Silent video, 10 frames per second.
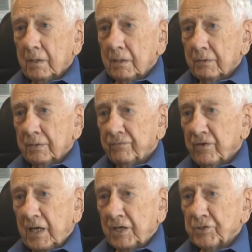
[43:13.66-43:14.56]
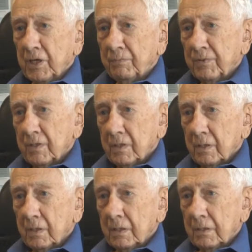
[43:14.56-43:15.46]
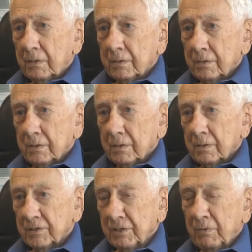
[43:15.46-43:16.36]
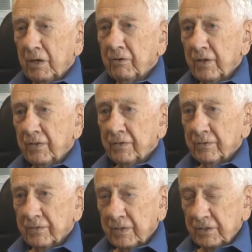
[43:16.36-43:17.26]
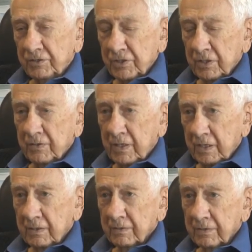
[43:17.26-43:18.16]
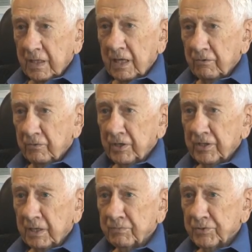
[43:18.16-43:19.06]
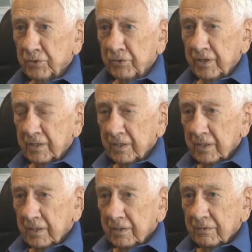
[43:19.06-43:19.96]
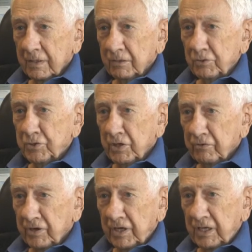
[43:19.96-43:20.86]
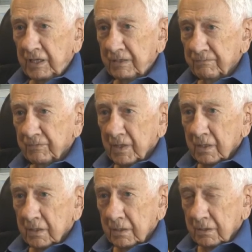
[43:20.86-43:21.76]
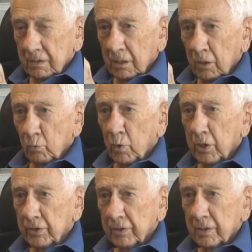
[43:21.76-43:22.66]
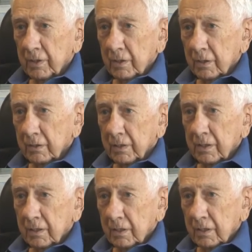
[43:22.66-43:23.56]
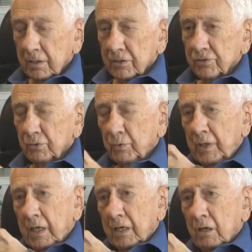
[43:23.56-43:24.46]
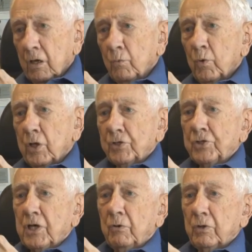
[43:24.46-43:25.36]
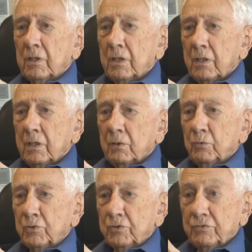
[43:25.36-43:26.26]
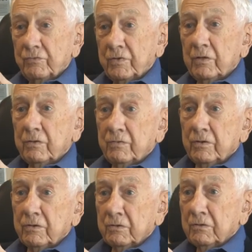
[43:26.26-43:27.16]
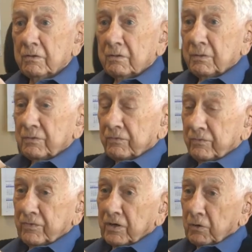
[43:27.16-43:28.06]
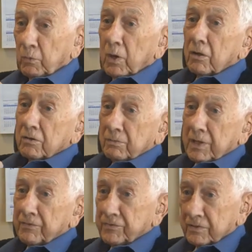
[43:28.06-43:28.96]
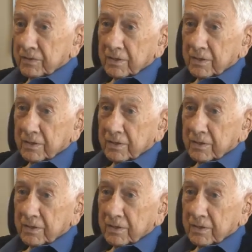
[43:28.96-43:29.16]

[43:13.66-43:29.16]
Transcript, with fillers: and a flash up, and somehow or other they they they had it rigged up so that they could generate heat in hot water. All right, so we had a hot water shower, which was very very good, uh, very welcome after,